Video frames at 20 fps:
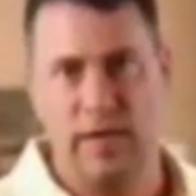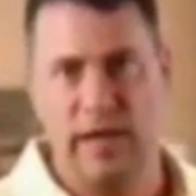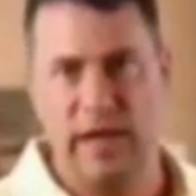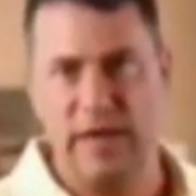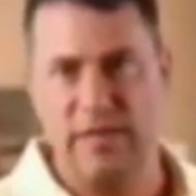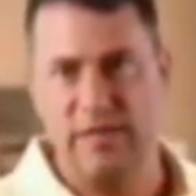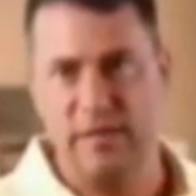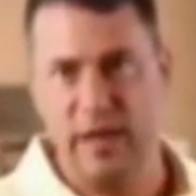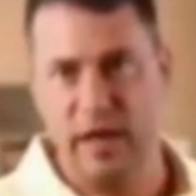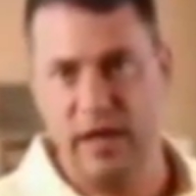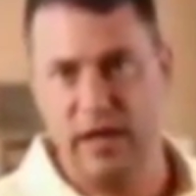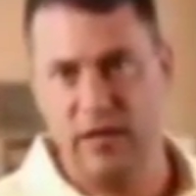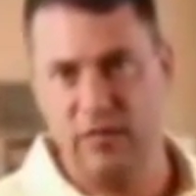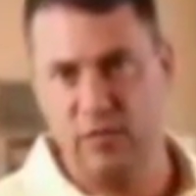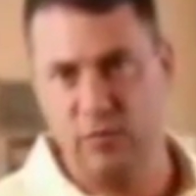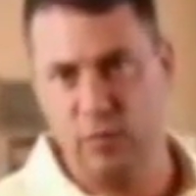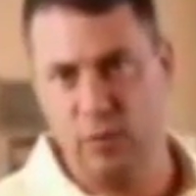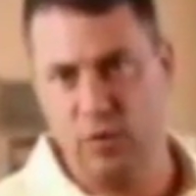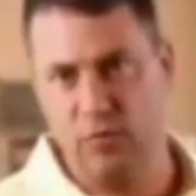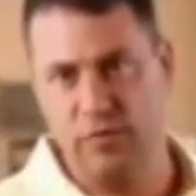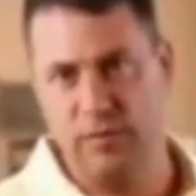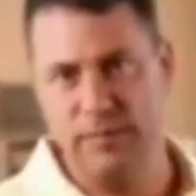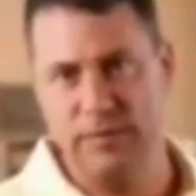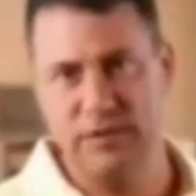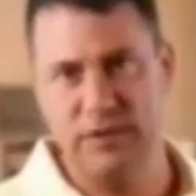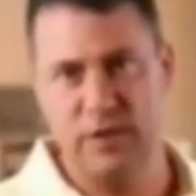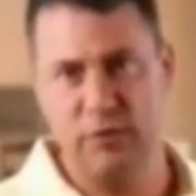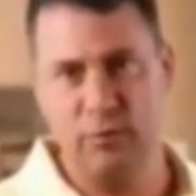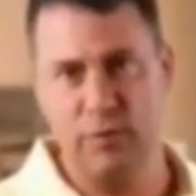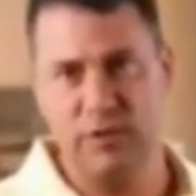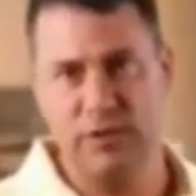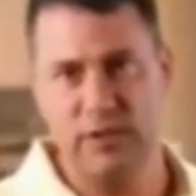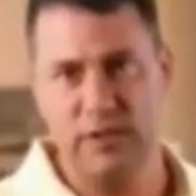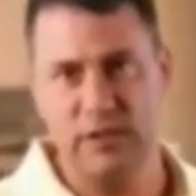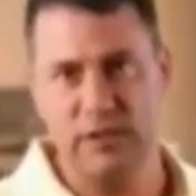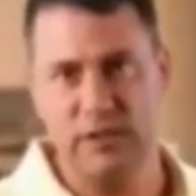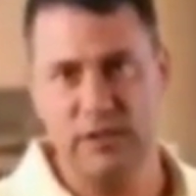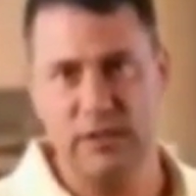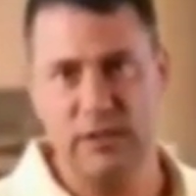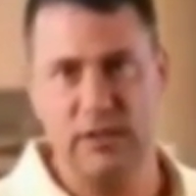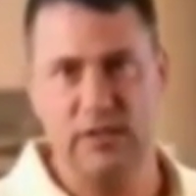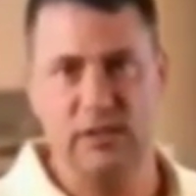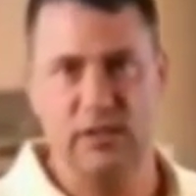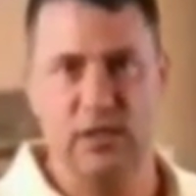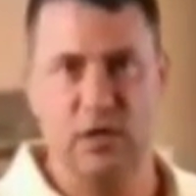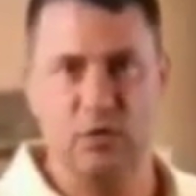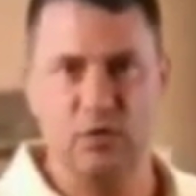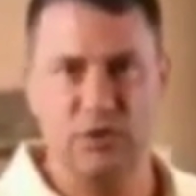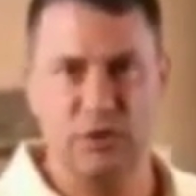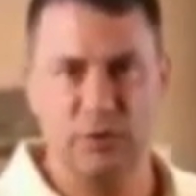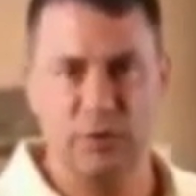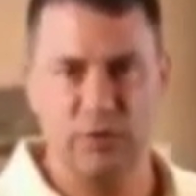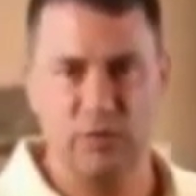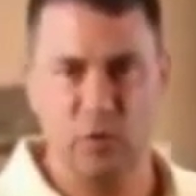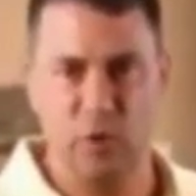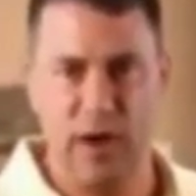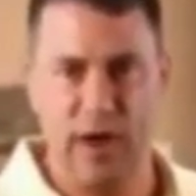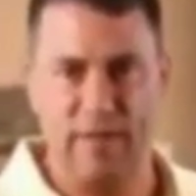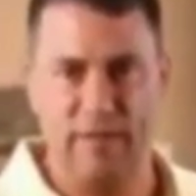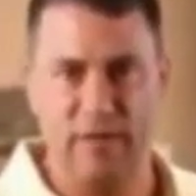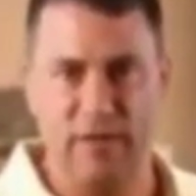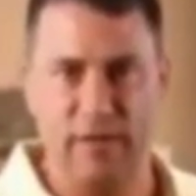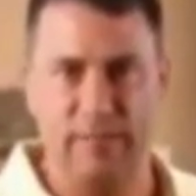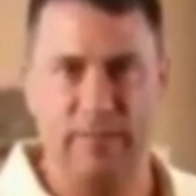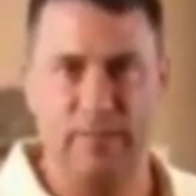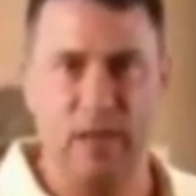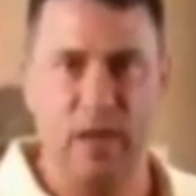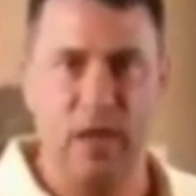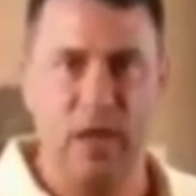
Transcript: The eighth negative removed from the G360 is a low center of gravity.